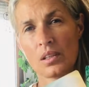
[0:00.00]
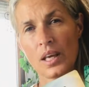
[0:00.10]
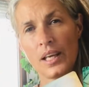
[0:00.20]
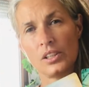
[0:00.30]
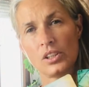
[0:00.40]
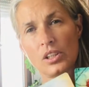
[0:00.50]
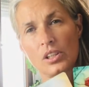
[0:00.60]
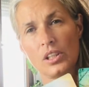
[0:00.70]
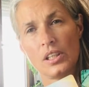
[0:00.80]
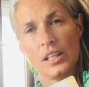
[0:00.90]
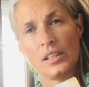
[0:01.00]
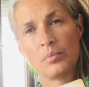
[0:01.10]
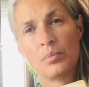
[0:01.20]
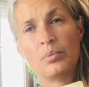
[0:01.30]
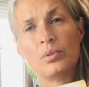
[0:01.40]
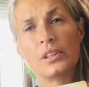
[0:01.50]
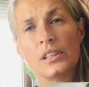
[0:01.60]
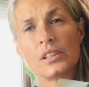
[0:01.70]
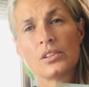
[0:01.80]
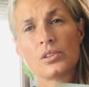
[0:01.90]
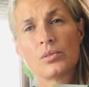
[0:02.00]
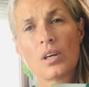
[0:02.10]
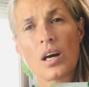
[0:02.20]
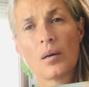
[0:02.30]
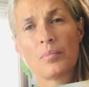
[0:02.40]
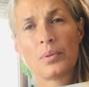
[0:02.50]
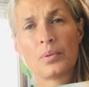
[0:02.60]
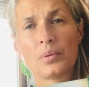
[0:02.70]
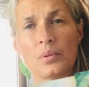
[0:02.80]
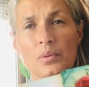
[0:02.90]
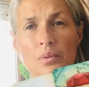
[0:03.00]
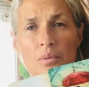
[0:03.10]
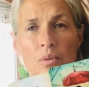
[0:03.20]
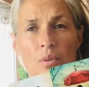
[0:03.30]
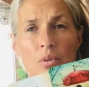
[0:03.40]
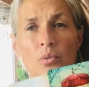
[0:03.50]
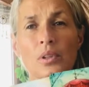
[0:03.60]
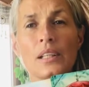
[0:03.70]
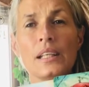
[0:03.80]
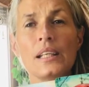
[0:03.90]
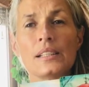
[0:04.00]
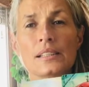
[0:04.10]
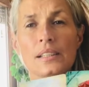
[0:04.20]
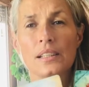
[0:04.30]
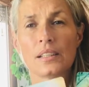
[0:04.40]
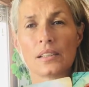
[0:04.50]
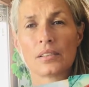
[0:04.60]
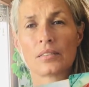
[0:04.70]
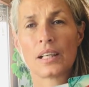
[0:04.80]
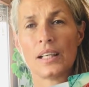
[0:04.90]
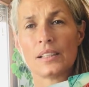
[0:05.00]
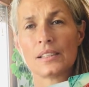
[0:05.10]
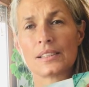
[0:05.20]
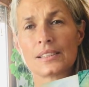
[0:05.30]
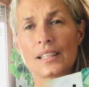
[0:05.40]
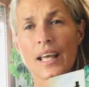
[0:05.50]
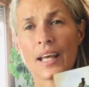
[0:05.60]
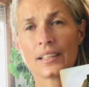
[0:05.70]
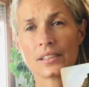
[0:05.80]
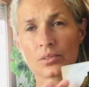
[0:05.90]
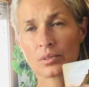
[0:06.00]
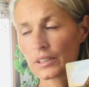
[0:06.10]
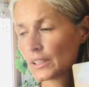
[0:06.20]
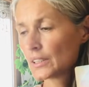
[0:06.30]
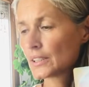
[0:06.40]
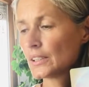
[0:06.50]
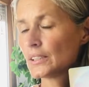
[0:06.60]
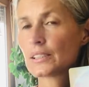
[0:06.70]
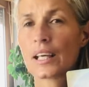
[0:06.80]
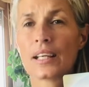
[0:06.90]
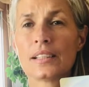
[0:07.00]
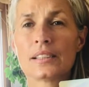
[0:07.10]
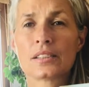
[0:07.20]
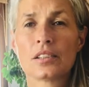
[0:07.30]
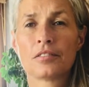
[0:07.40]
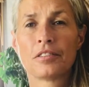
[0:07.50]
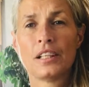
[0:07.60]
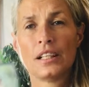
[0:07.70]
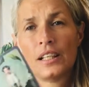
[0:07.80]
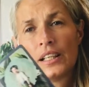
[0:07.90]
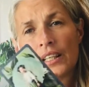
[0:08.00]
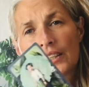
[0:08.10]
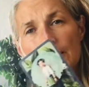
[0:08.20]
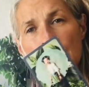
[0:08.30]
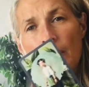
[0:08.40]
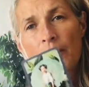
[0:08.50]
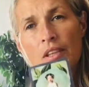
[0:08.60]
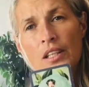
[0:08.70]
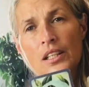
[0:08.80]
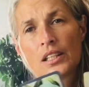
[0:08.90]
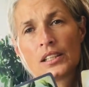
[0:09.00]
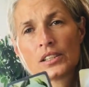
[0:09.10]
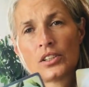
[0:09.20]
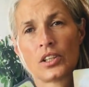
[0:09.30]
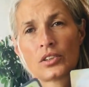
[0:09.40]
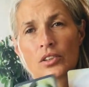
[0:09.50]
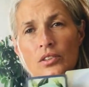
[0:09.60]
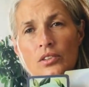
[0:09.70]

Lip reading: And it brings you up, releasing, right? The sadness, releasing sadness of that something is not